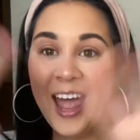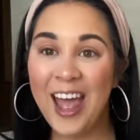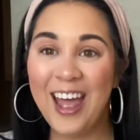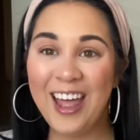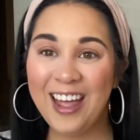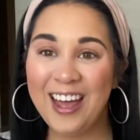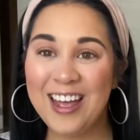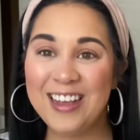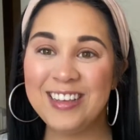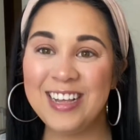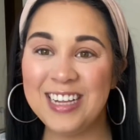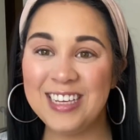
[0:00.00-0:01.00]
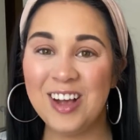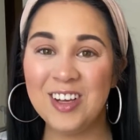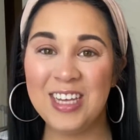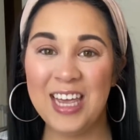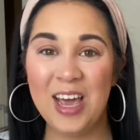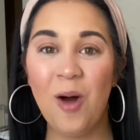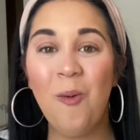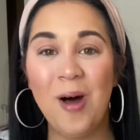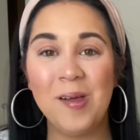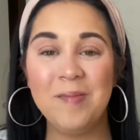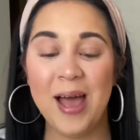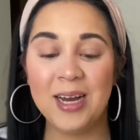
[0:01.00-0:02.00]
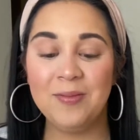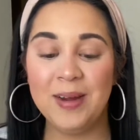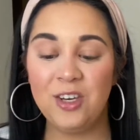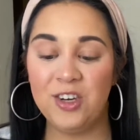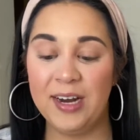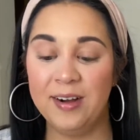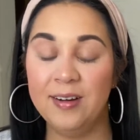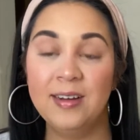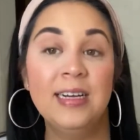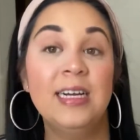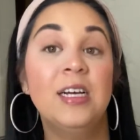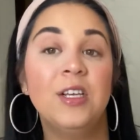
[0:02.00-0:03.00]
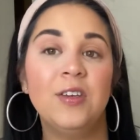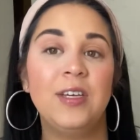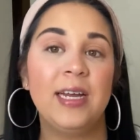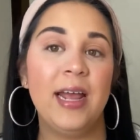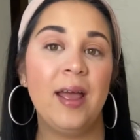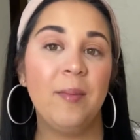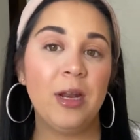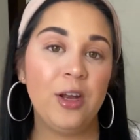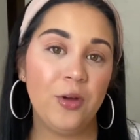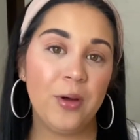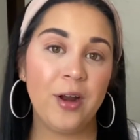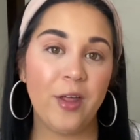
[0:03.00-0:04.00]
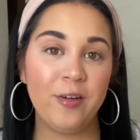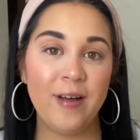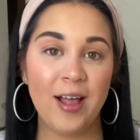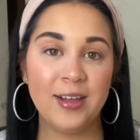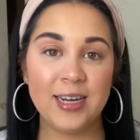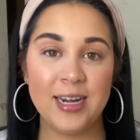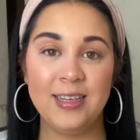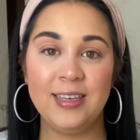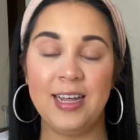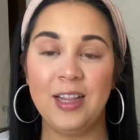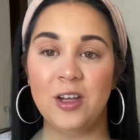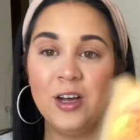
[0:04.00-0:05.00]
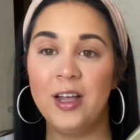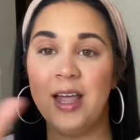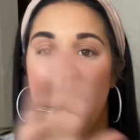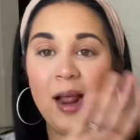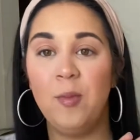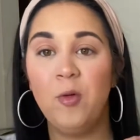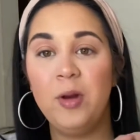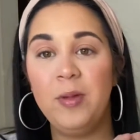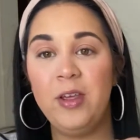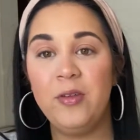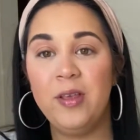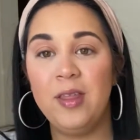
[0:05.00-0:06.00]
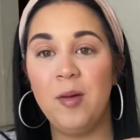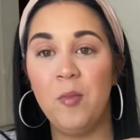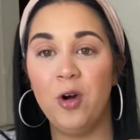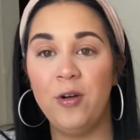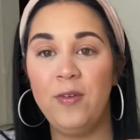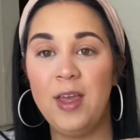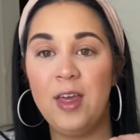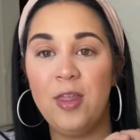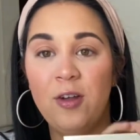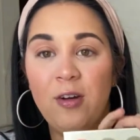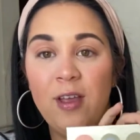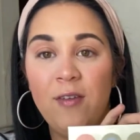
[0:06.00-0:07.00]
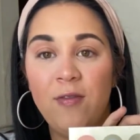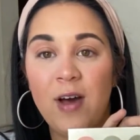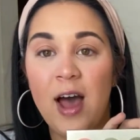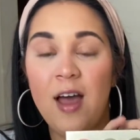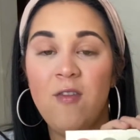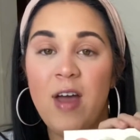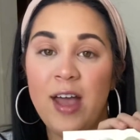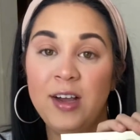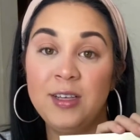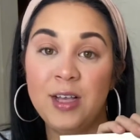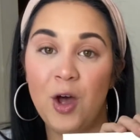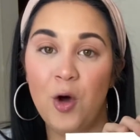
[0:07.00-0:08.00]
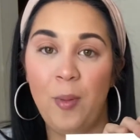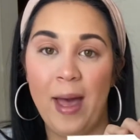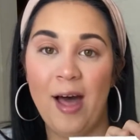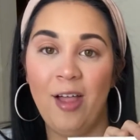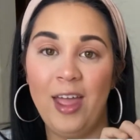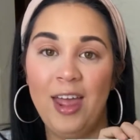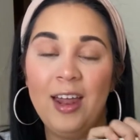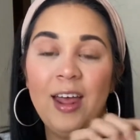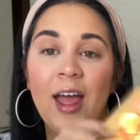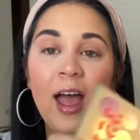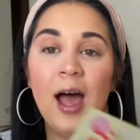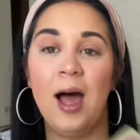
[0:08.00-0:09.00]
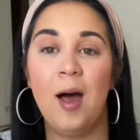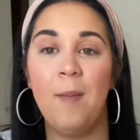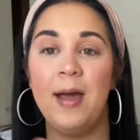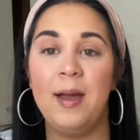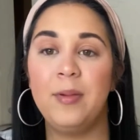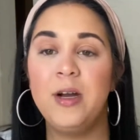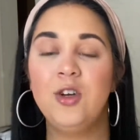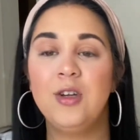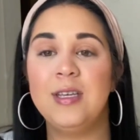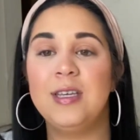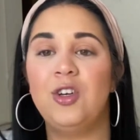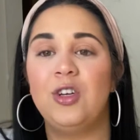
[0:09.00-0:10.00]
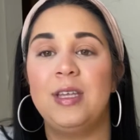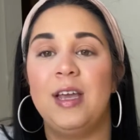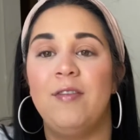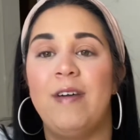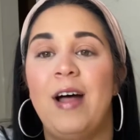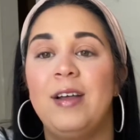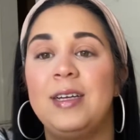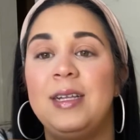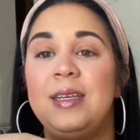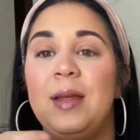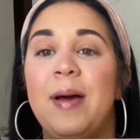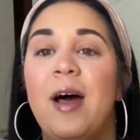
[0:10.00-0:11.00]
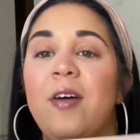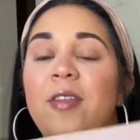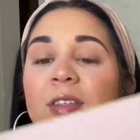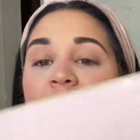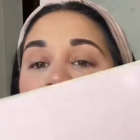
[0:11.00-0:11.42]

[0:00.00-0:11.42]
Hey guys, it's Kelsey. Welcome back to my channel. So today I'm going to do another Valentine's Day look, and I'm going to be using the MORPHE 35XO palette. I'm pretty sure this is just like a Valentine's Day palette that they came